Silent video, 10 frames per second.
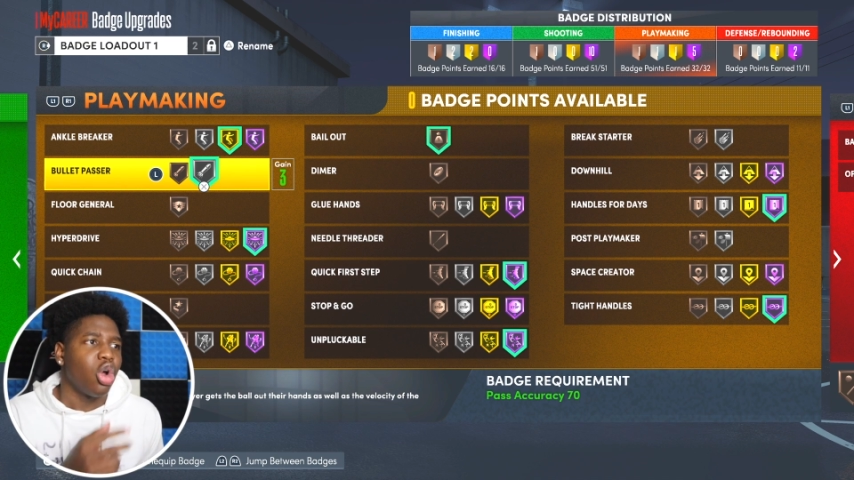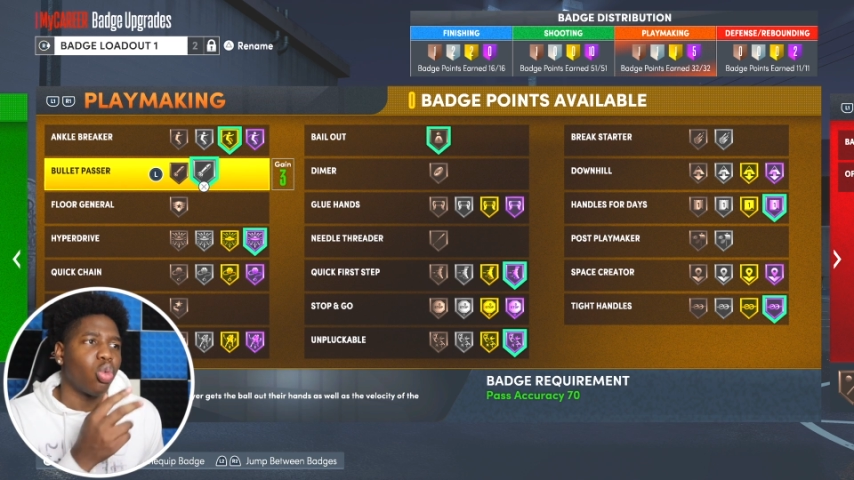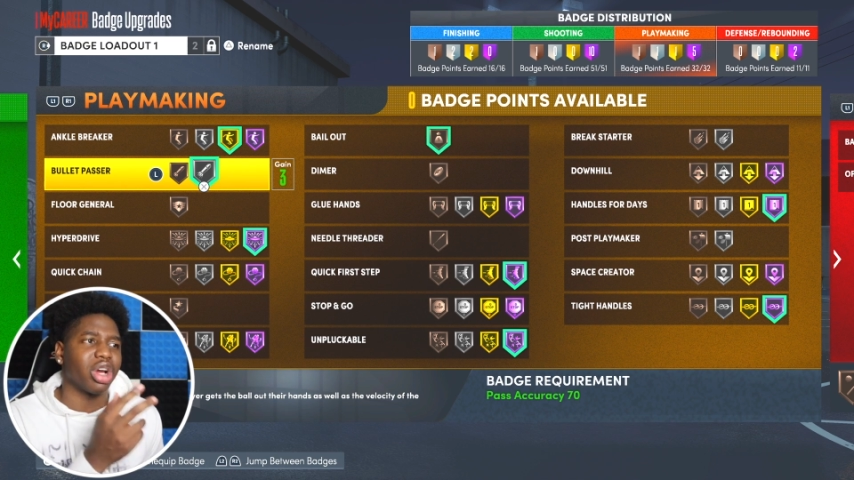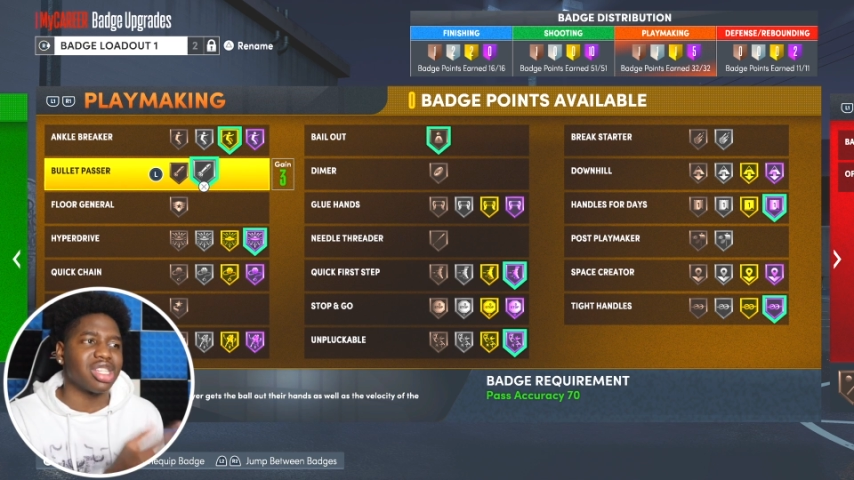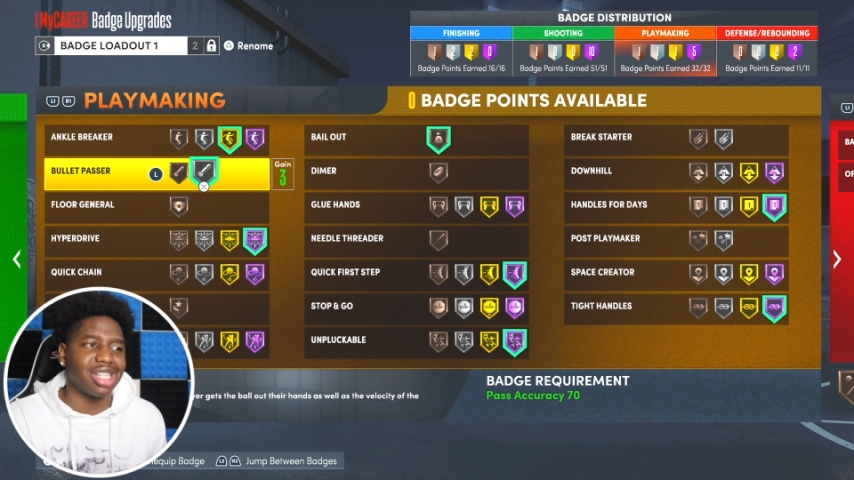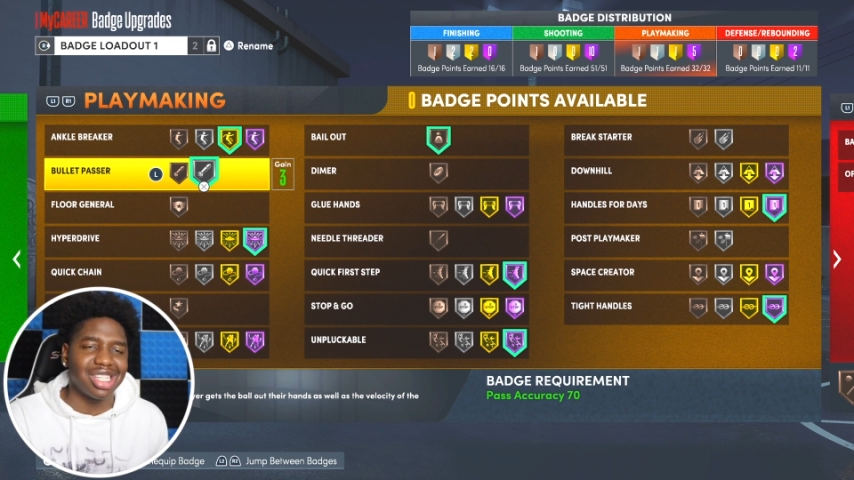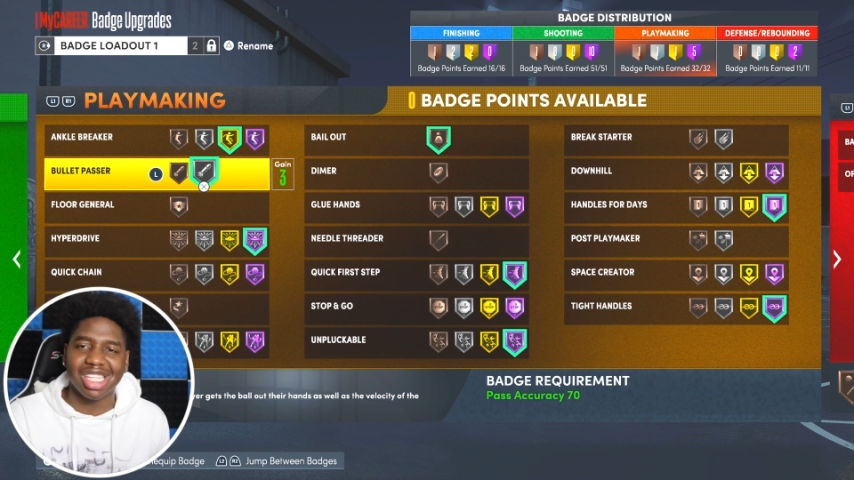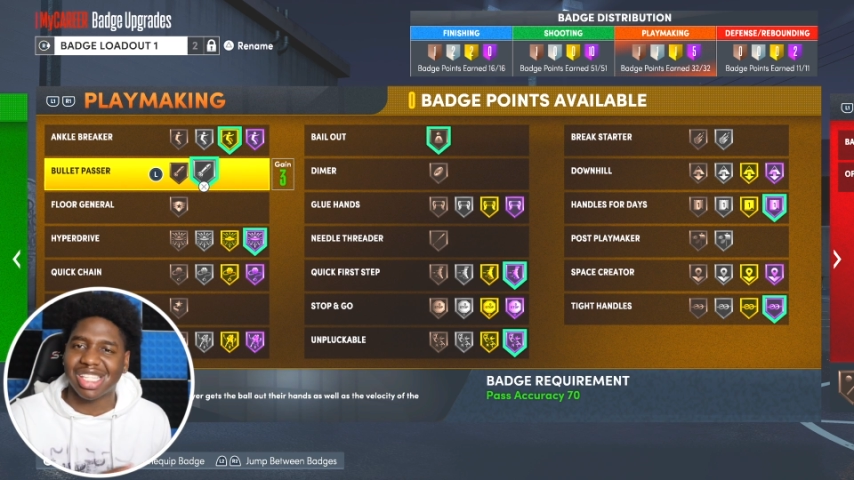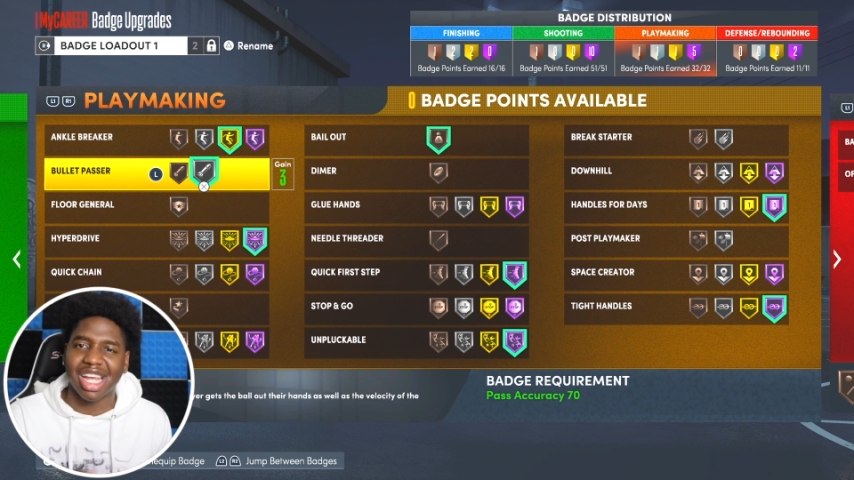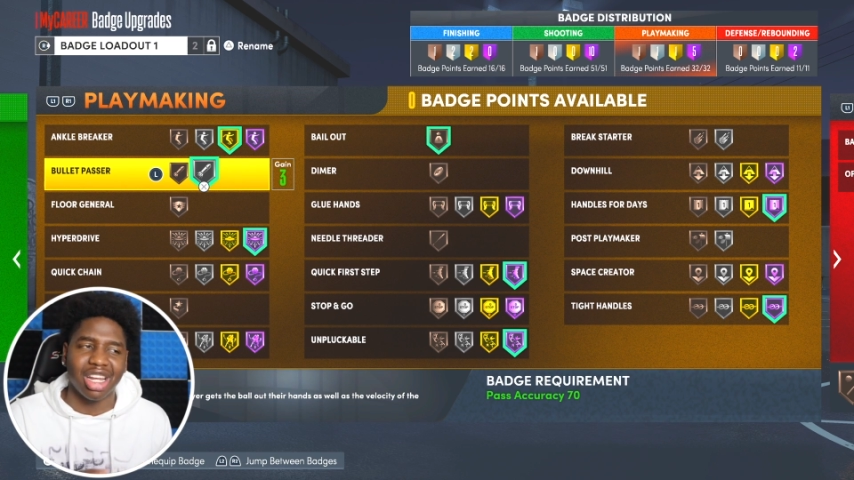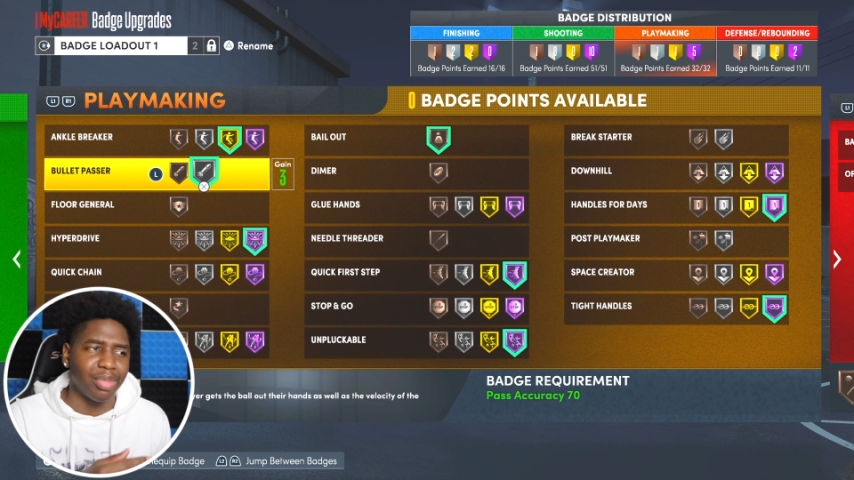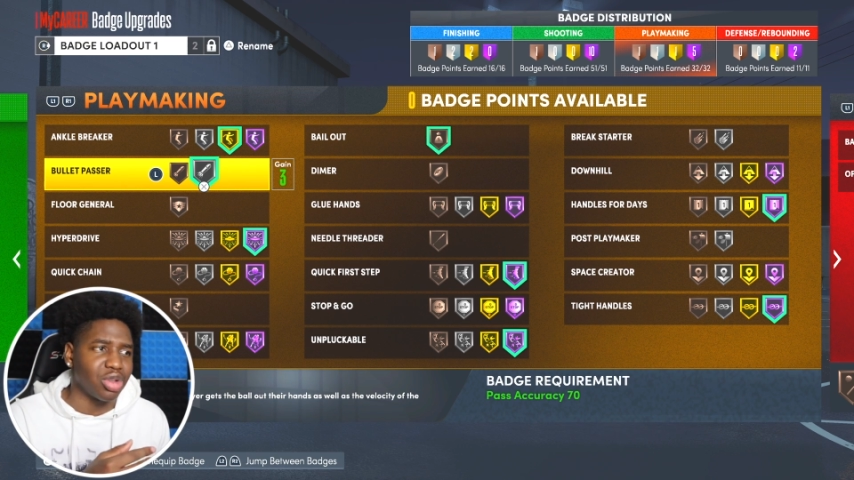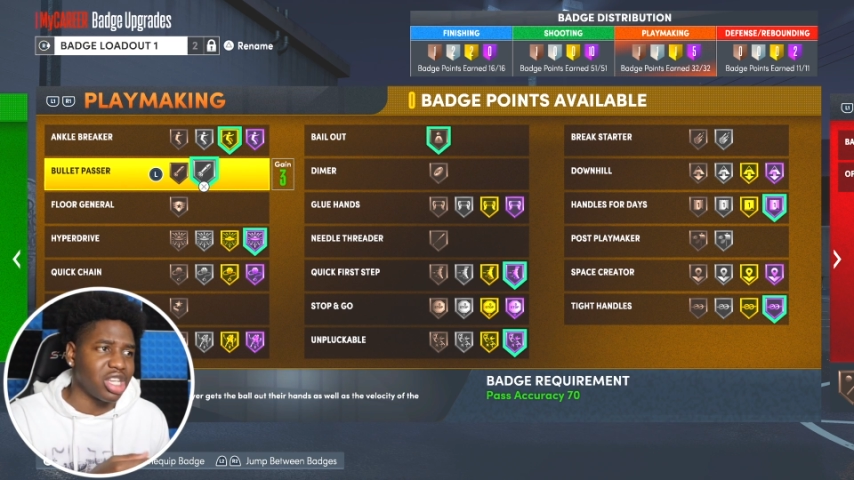whereas this is setting up your